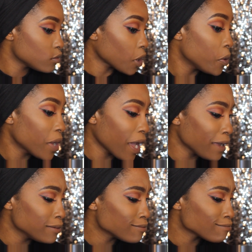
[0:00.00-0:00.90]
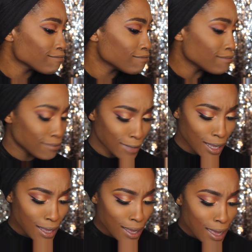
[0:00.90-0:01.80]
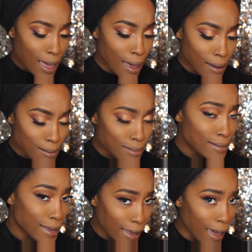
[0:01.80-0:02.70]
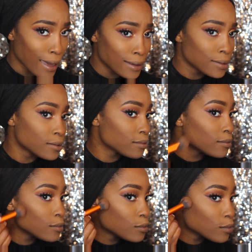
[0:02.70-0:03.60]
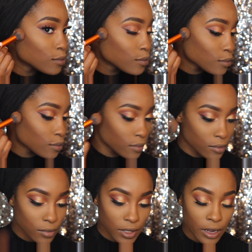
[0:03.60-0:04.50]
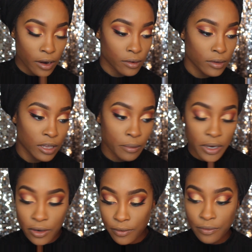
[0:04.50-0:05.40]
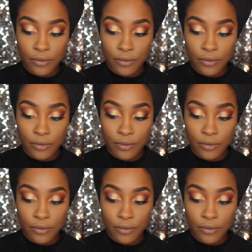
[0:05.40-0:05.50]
Okay. Okay. There has to be a mirror.